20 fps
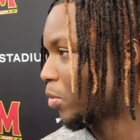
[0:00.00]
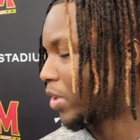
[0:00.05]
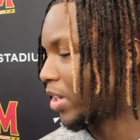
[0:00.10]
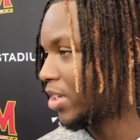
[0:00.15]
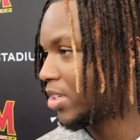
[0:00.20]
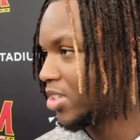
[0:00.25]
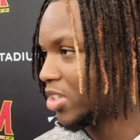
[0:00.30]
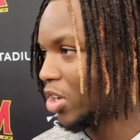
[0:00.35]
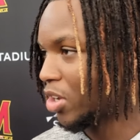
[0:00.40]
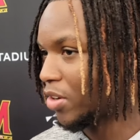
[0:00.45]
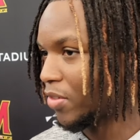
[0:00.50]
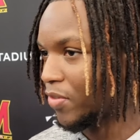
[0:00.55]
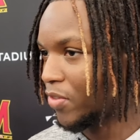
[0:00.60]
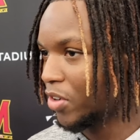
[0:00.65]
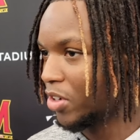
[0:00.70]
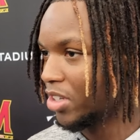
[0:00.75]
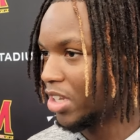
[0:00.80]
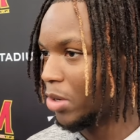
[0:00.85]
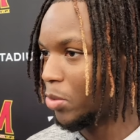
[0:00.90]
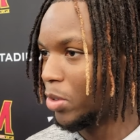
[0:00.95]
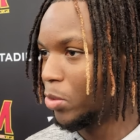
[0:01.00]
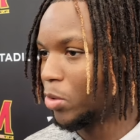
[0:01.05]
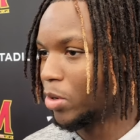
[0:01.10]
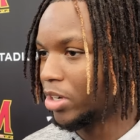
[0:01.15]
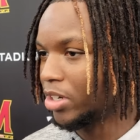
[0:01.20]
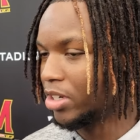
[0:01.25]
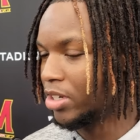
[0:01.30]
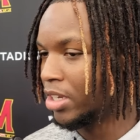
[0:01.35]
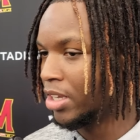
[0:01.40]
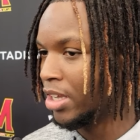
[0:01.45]
We saw the front that we
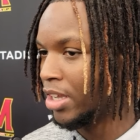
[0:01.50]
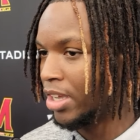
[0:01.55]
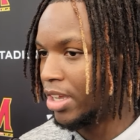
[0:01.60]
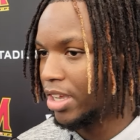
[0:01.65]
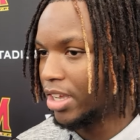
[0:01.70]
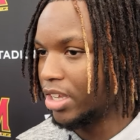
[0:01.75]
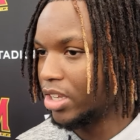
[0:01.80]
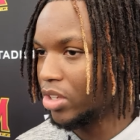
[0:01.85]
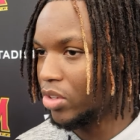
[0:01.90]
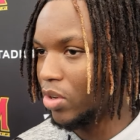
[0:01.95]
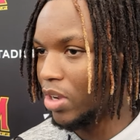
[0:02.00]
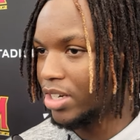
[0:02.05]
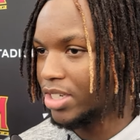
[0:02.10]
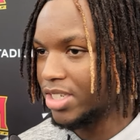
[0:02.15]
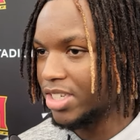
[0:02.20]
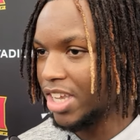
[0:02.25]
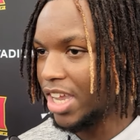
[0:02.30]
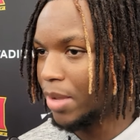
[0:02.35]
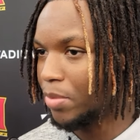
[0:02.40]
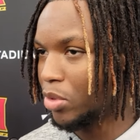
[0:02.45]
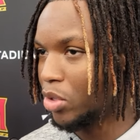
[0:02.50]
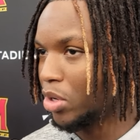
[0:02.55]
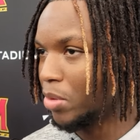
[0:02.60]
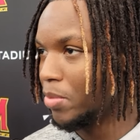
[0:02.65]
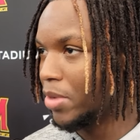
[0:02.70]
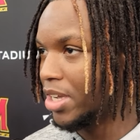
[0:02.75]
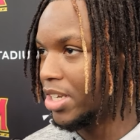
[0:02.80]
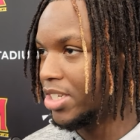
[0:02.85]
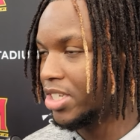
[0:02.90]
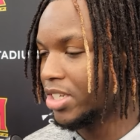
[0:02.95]
wanted, and you know, I just came through the
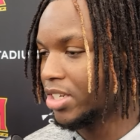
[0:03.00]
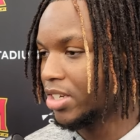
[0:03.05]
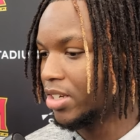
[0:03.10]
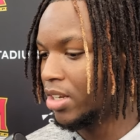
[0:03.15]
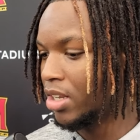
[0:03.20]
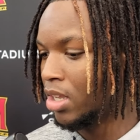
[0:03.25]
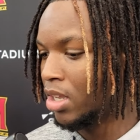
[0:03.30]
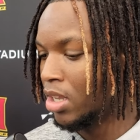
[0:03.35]
mesh, and